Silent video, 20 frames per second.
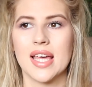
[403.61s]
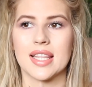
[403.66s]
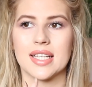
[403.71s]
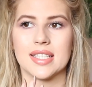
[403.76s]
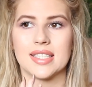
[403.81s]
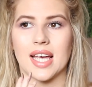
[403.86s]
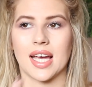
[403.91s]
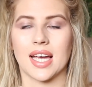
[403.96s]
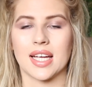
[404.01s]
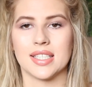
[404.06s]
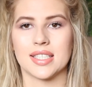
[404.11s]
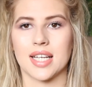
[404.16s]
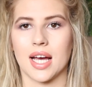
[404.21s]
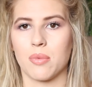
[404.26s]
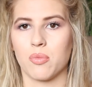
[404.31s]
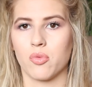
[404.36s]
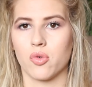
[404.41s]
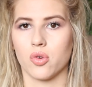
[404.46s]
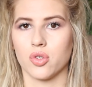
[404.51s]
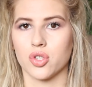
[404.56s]
The second
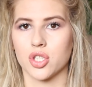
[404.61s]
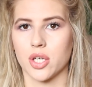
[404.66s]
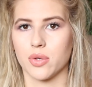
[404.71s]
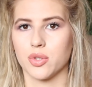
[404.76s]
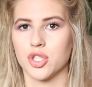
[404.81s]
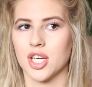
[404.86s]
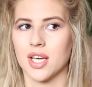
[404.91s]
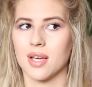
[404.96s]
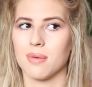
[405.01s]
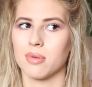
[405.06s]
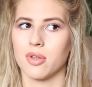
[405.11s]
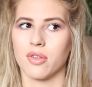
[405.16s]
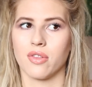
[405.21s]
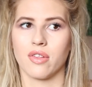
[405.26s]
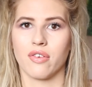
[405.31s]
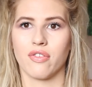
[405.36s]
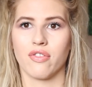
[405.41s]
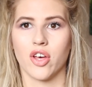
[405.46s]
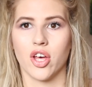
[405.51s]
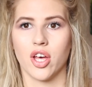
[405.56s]
time were also cheaper
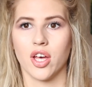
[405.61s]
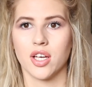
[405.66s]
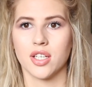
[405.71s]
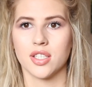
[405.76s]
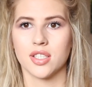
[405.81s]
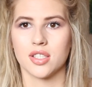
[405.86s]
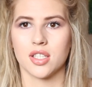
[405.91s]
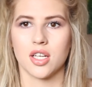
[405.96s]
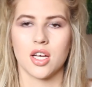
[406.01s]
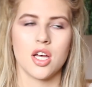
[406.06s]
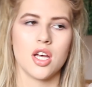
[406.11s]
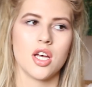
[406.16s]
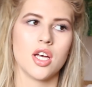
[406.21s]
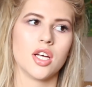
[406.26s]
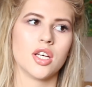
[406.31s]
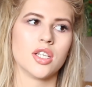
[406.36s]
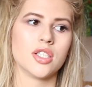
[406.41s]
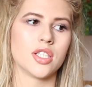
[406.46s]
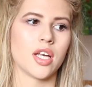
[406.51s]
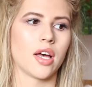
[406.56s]
than the first,
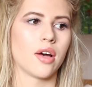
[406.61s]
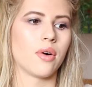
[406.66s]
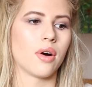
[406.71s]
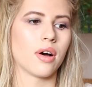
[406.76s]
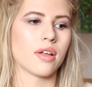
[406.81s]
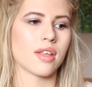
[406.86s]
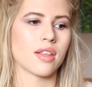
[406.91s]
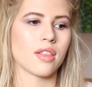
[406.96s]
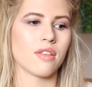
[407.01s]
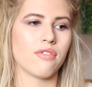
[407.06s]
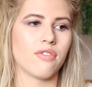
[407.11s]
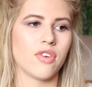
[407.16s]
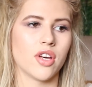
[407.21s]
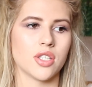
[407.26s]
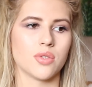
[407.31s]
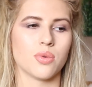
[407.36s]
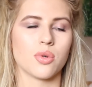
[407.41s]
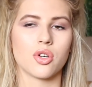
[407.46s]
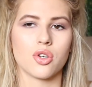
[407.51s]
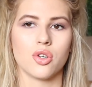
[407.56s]
so I think the
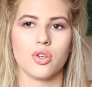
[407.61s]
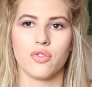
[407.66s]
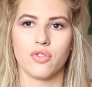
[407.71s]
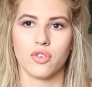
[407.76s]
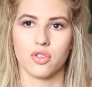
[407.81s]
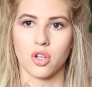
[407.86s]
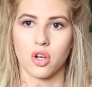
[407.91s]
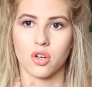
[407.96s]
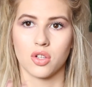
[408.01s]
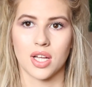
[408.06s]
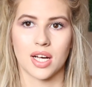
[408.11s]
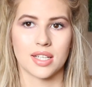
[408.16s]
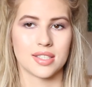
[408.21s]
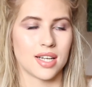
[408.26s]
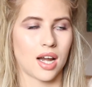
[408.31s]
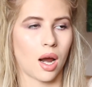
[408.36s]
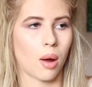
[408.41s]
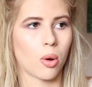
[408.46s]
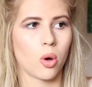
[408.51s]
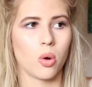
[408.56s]
first were good for long
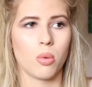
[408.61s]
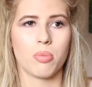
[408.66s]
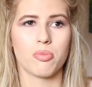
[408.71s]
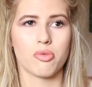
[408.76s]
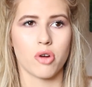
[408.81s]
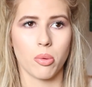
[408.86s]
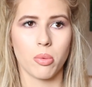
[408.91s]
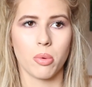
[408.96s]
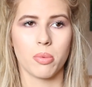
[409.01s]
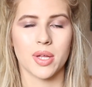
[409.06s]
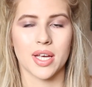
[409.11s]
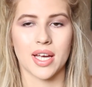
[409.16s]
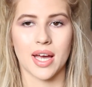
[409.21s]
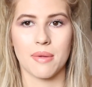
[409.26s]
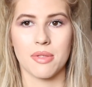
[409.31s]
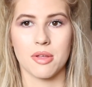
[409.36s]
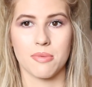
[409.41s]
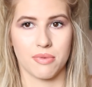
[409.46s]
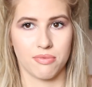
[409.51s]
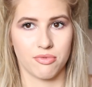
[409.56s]
lasting. I could probably
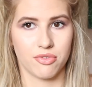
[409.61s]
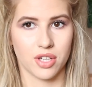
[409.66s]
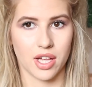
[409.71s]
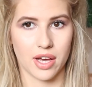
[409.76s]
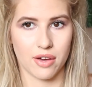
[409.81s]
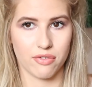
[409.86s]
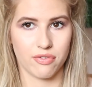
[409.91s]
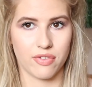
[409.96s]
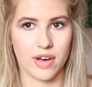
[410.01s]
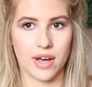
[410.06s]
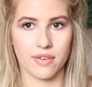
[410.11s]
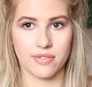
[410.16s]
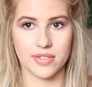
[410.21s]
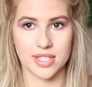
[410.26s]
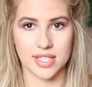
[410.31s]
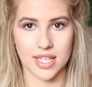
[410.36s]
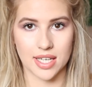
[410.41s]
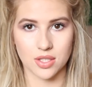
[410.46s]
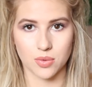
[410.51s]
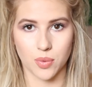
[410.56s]
kept them in for like 5
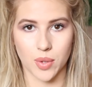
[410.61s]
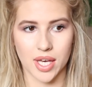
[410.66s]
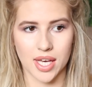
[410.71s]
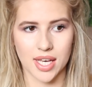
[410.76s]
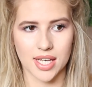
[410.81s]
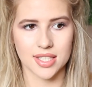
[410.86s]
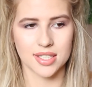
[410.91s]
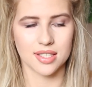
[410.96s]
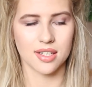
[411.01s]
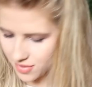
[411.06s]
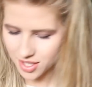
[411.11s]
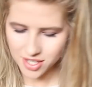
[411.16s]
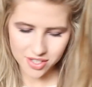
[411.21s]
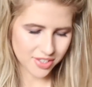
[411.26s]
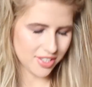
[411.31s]
to 6 weeks.